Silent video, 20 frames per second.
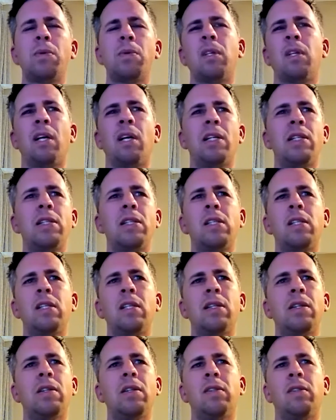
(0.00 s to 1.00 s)
realized
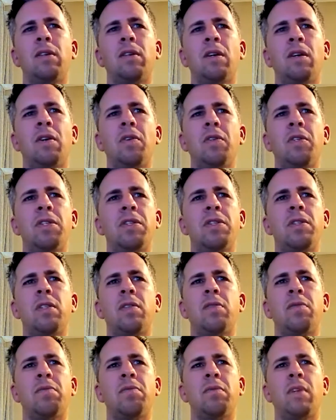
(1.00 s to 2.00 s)
that
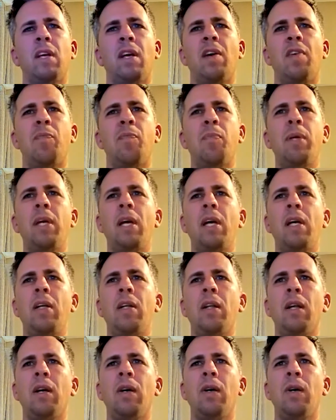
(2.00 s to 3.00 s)
just
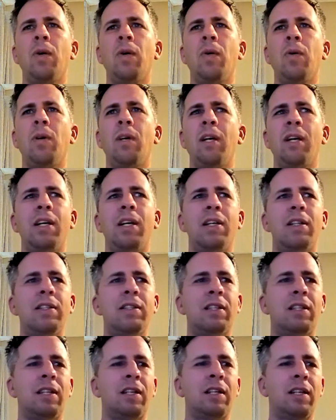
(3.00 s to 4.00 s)
FBA low and